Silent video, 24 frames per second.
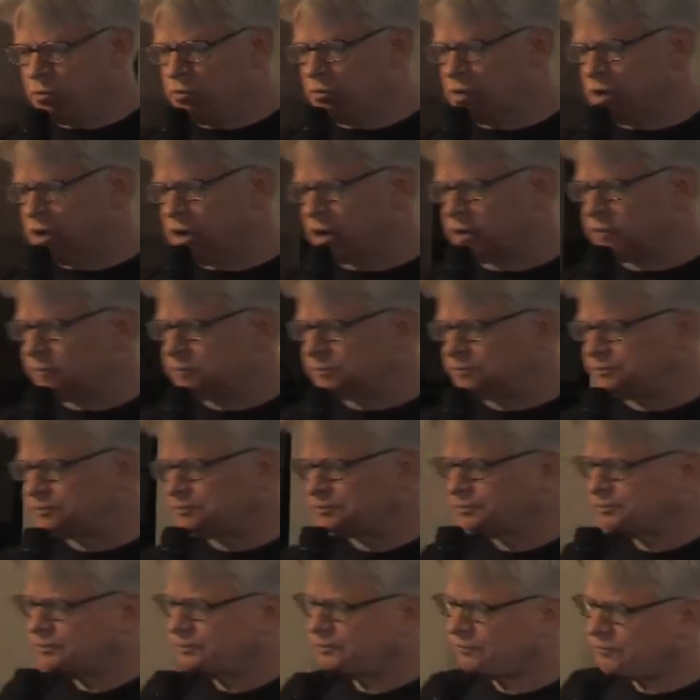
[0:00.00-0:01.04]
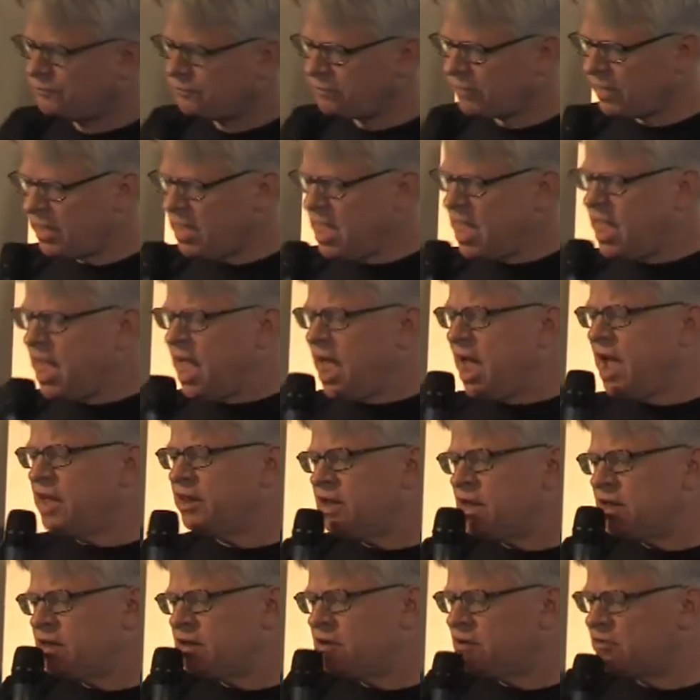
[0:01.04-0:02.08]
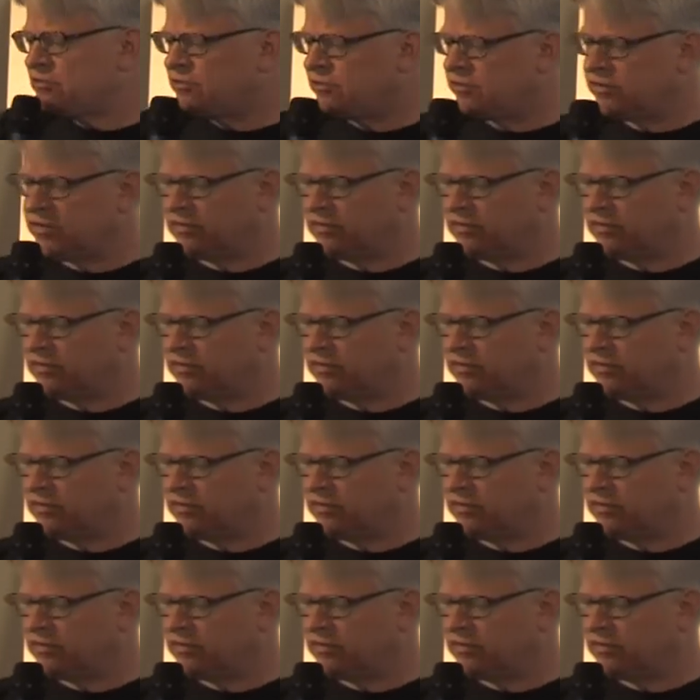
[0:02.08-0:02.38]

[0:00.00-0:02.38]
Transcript: the work. And then there's